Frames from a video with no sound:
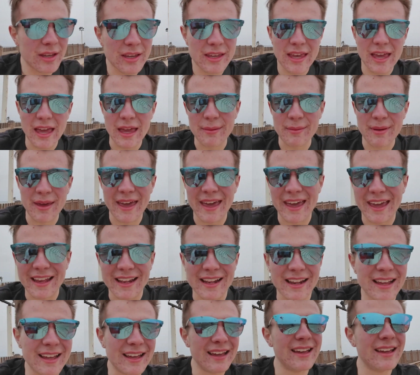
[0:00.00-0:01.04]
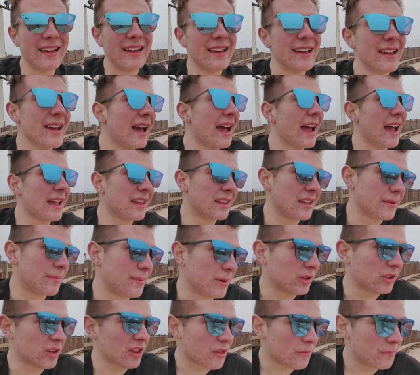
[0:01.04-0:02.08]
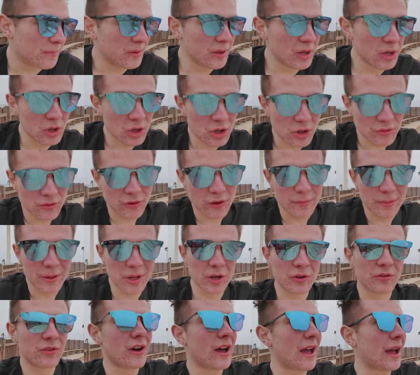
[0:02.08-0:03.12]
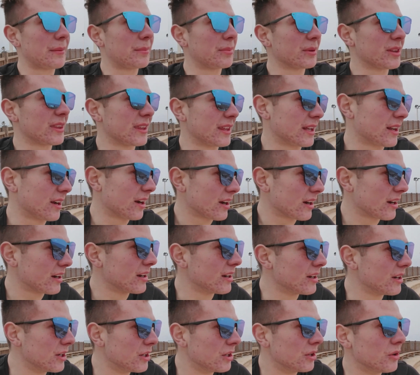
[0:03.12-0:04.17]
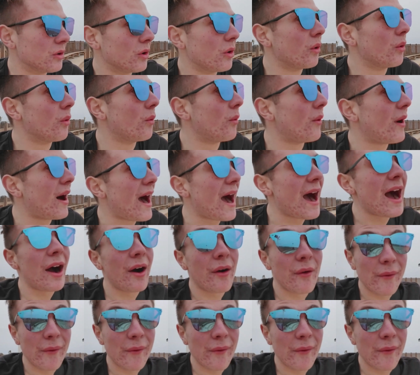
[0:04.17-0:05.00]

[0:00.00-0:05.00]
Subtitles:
came in. They built this beautiful, beautiful amphitheater. Wow.